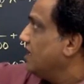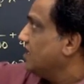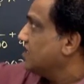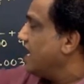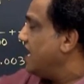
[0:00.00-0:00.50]
It
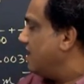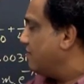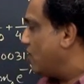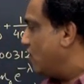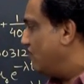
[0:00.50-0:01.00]
is
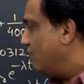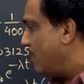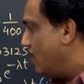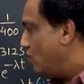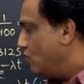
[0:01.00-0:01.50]

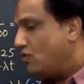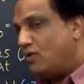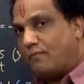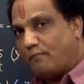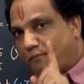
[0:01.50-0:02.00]

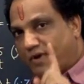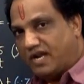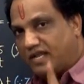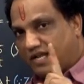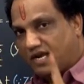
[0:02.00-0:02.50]
8.5
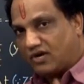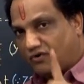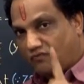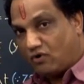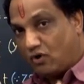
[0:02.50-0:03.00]
million
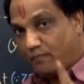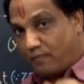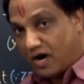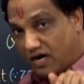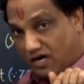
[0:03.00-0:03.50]
electron
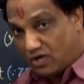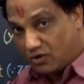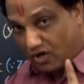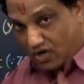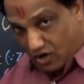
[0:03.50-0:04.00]
volt per
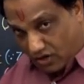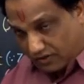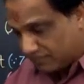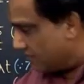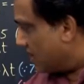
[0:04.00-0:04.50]

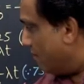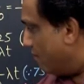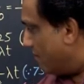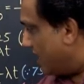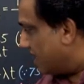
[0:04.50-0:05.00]
nucleon
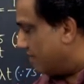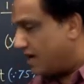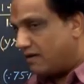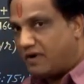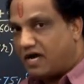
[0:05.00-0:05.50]

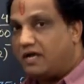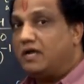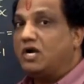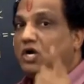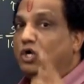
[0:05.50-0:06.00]
multiplied
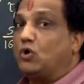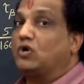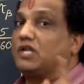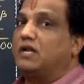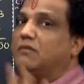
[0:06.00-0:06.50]
by
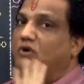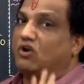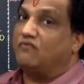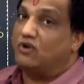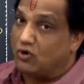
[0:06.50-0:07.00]
total number
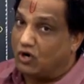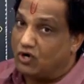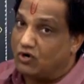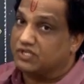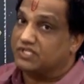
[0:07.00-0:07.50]
of
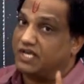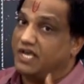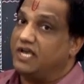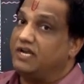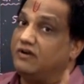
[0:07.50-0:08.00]

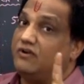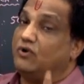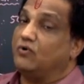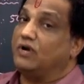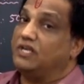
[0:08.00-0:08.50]
nucleons
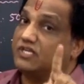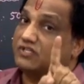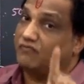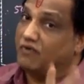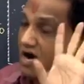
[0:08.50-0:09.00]
in
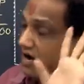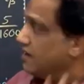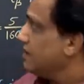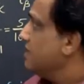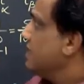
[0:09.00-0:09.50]
nucleus
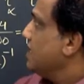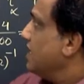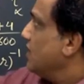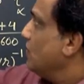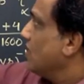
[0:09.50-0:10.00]
Y.
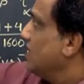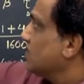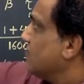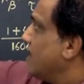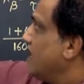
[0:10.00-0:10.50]
In
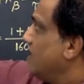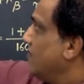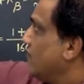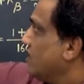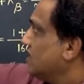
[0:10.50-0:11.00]
nucleus
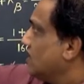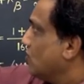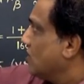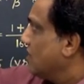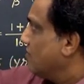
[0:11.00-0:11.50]
Y, what is the
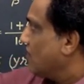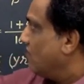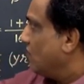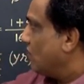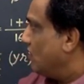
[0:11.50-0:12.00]
total number
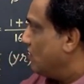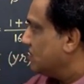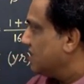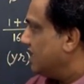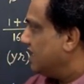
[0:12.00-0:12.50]
of
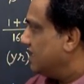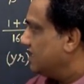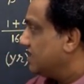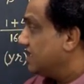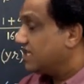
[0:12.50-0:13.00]
nucleons? It
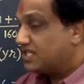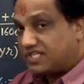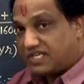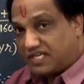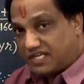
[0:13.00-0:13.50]
is
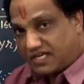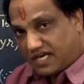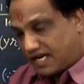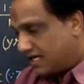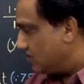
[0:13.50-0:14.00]
60,
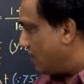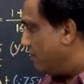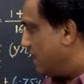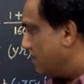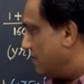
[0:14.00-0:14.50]
correct? So I
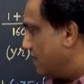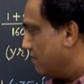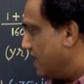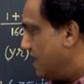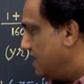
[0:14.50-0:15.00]
am
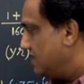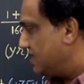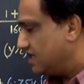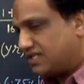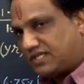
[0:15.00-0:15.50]
multiplying by
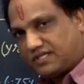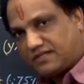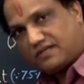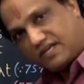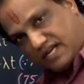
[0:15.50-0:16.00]
60,
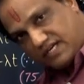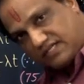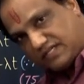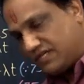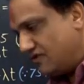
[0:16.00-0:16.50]

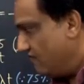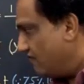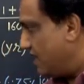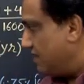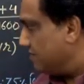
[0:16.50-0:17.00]
correct?
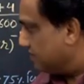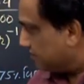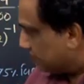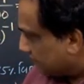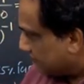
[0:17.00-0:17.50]
Fine.
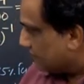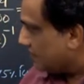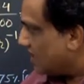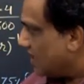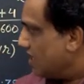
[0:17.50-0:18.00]

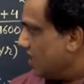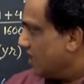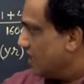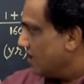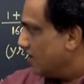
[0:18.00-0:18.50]

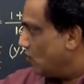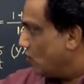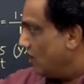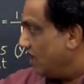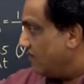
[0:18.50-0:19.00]
Here
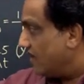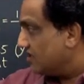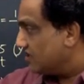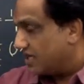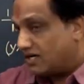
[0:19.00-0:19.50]
only Y
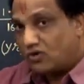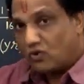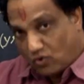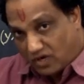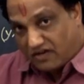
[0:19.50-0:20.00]
is there,
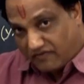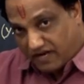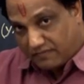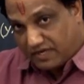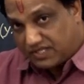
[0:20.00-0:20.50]
only
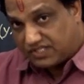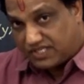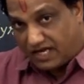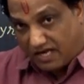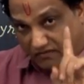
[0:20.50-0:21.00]
Y means
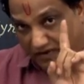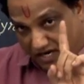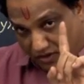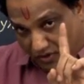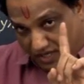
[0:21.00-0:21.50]
single
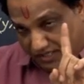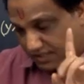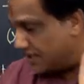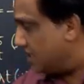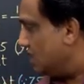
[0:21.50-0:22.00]
Y
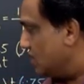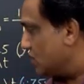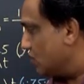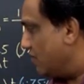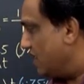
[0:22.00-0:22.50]
nucleus.
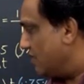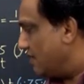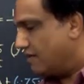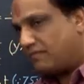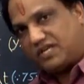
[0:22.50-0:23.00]
So
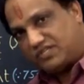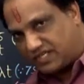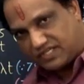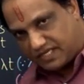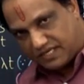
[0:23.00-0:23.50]
multiplying by
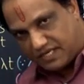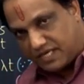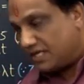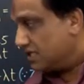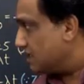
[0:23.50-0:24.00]
60.
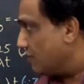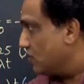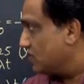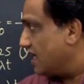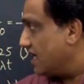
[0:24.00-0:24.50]

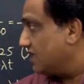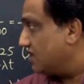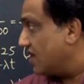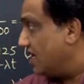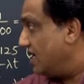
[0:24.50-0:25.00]
Suppose there
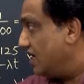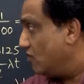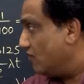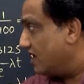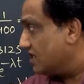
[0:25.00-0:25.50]
are 3
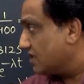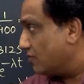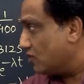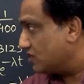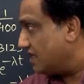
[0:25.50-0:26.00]
into Y,
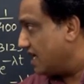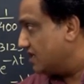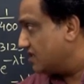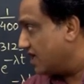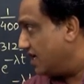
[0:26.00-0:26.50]
suppose there
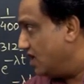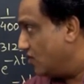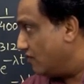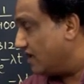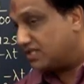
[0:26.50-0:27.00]
is 3
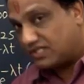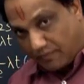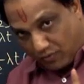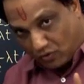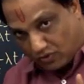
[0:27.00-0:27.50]
into Y,
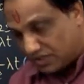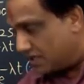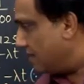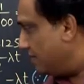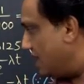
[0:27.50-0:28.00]
suppose,
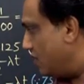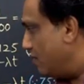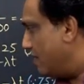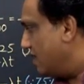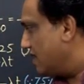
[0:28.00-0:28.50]
then
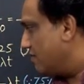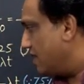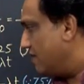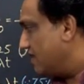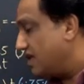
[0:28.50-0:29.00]
you may
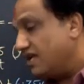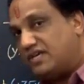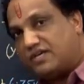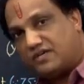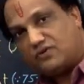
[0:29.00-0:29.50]
multiply by
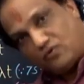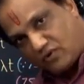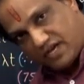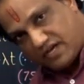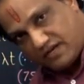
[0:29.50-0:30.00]
3 here,
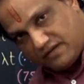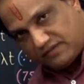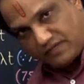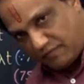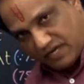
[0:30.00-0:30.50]
okay?
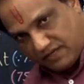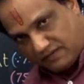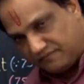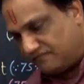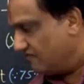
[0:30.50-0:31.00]

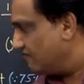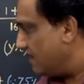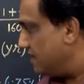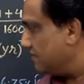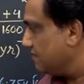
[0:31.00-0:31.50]
Simple?
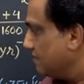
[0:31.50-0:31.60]
Fine.